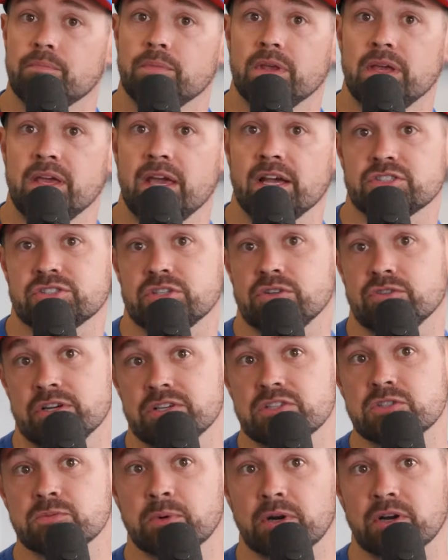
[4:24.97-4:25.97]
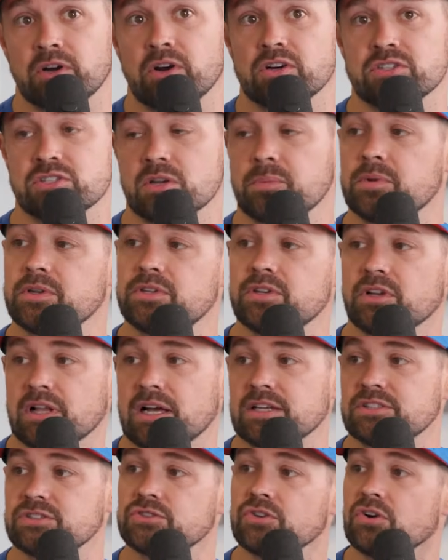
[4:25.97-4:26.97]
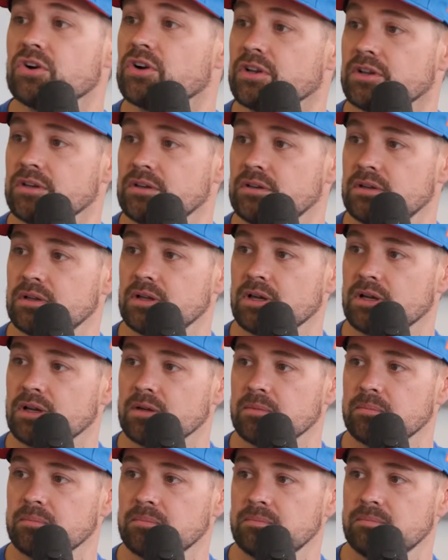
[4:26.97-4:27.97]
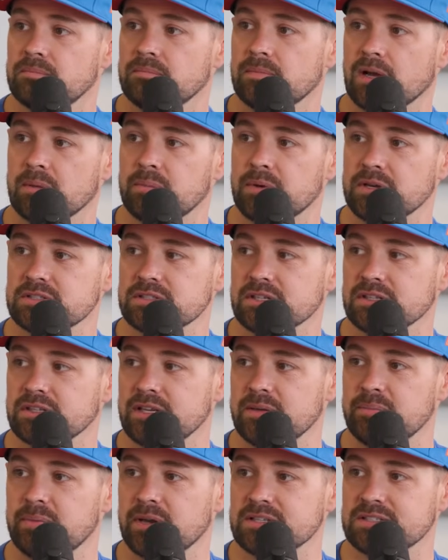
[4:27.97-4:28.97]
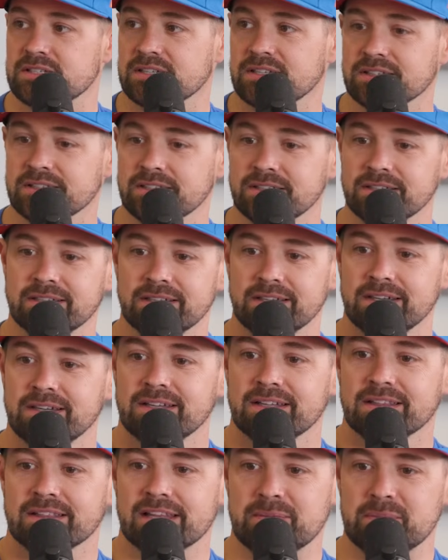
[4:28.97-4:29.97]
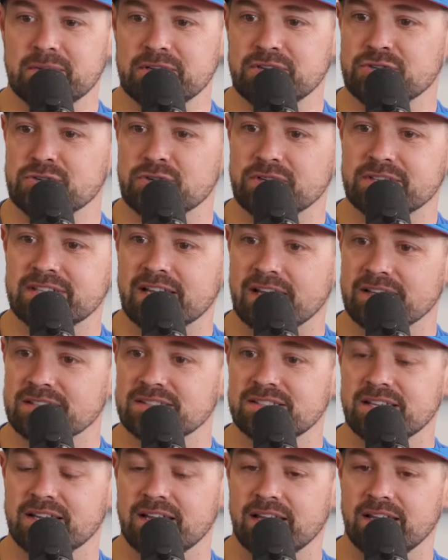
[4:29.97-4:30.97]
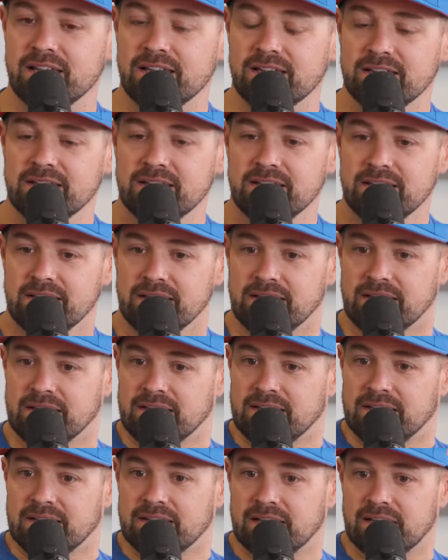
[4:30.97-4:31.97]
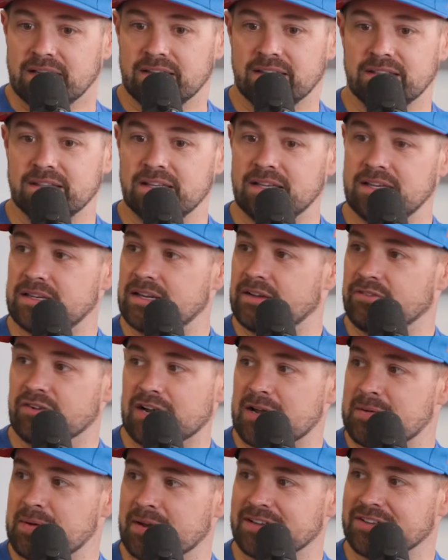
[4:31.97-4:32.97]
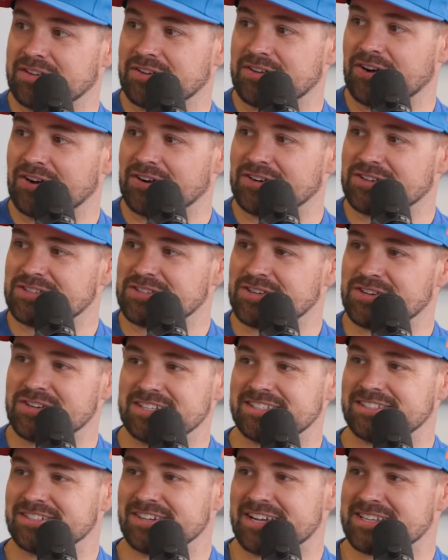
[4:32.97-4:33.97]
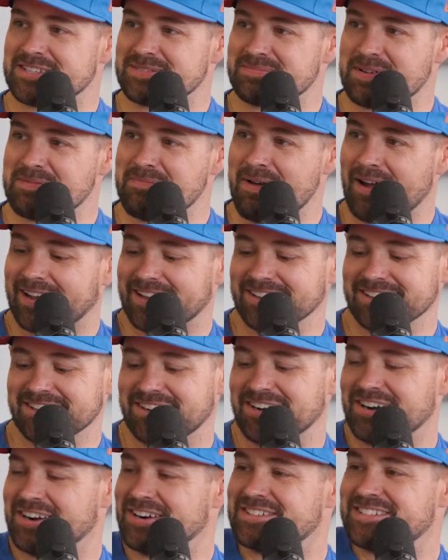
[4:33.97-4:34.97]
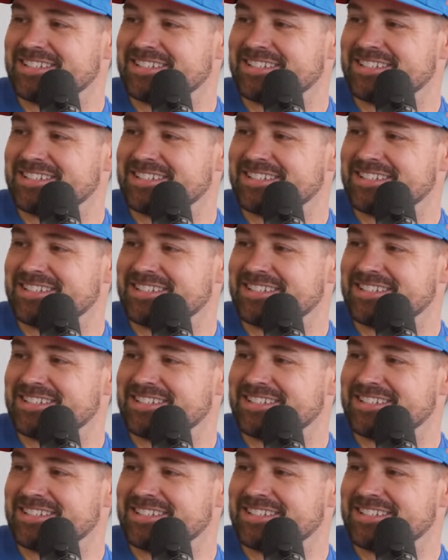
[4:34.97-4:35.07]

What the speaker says: He actually raced sprint cars up until I started. He basically let me do a test day. And he never got back in the car, so he still hasn't been back in the car